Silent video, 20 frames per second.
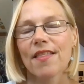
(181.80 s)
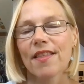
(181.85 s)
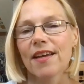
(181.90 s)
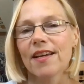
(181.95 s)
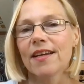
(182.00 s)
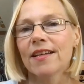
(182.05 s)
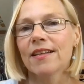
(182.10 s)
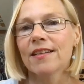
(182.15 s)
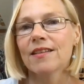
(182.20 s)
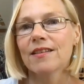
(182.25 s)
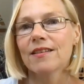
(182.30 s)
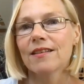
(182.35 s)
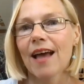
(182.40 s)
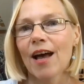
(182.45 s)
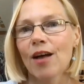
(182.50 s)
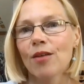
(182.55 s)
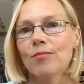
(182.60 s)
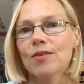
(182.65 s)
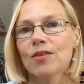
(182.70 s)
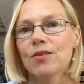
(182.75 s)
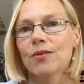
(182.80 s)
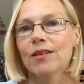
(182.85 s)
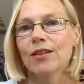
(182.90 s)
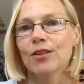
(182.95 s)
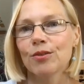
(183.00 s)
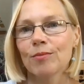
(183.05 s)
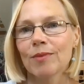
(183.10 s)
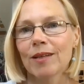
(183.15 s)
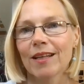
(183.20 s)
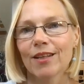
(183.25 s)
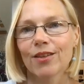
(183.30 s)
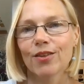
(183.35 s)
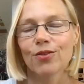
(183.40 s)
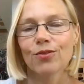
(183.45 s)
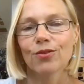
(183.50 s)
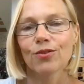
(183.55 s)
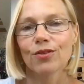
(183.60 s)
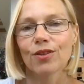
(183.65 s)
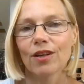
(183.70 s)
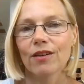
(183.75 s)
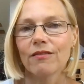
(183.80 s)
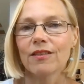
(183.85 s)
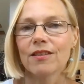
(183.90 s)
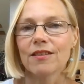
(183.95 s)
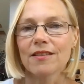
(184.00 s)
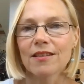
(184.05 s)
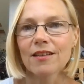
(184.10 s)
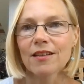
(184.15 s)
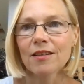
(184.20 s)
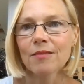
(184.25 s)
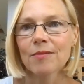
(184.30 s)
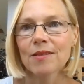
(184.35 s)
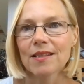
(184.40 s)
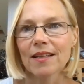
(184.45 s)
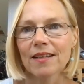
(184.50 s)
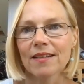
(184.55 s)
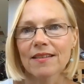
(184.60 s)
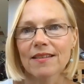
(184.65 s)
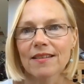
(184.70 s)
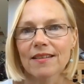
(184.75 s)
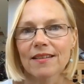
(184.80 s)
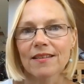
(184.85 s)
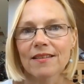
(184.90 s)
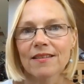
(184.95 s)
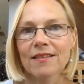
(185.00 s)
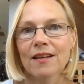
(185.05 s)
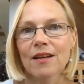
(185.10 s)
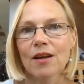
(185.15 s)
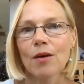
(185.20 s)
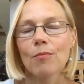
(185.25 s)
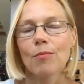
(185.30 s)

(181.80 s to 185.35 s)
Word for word: they can help to illuminate your current circumstances